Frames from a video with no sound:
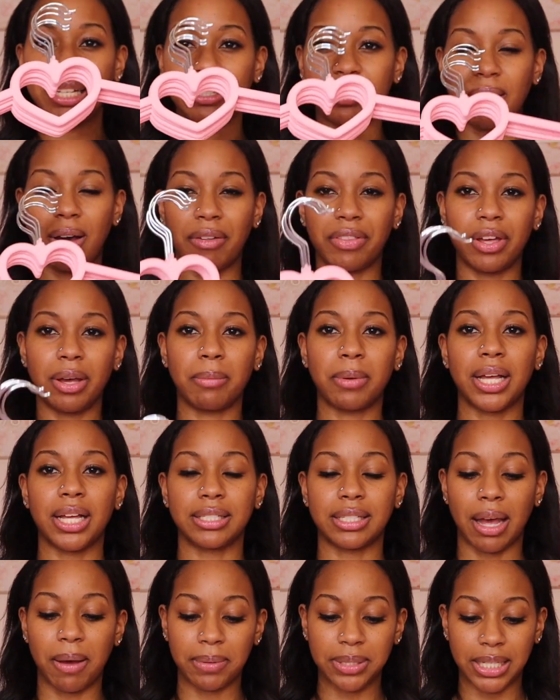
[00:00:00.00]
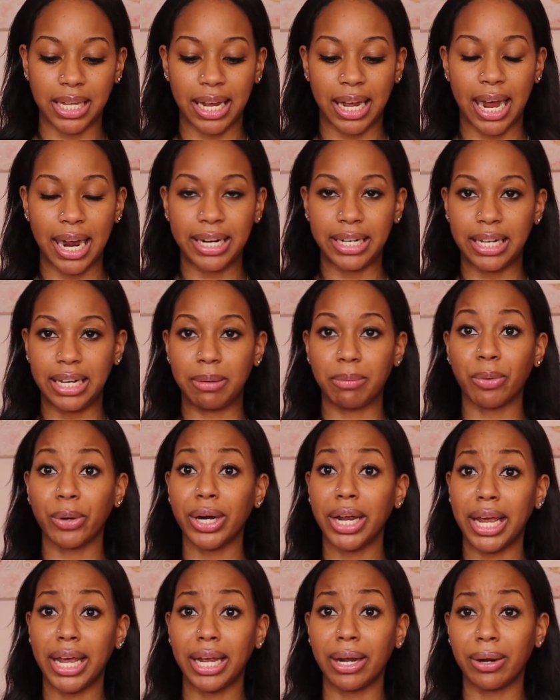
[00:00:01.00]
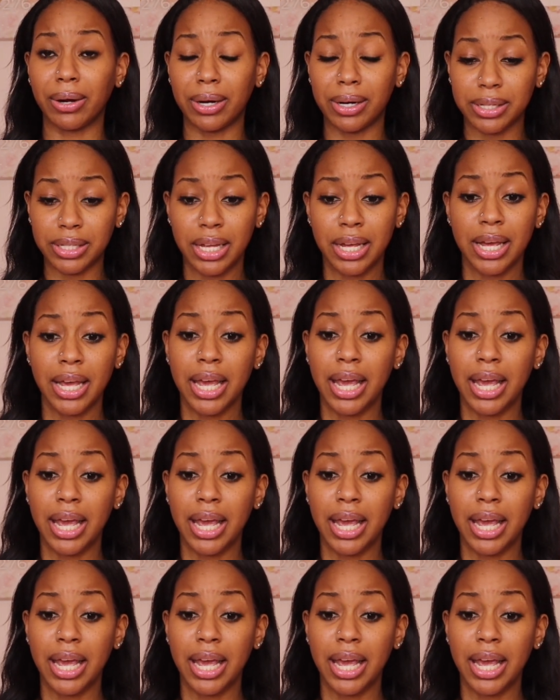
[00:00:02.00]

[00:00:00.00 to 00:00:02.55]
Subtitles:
saw them because I was like, I need more hangers.